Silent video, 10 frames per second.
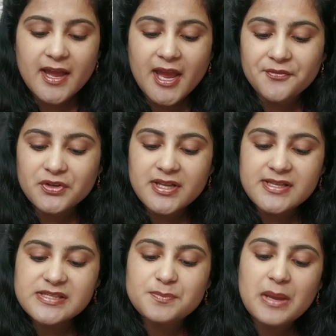
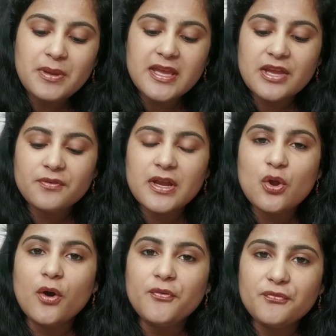Evidence may be
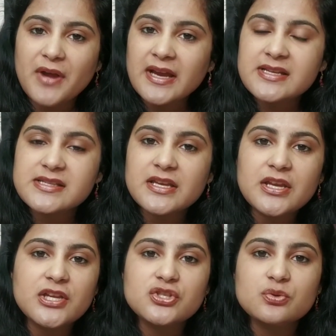given of facts
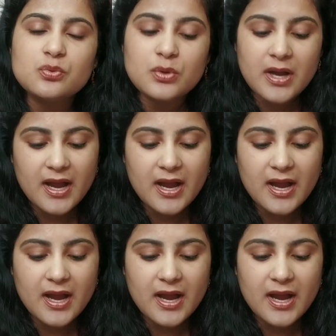in issue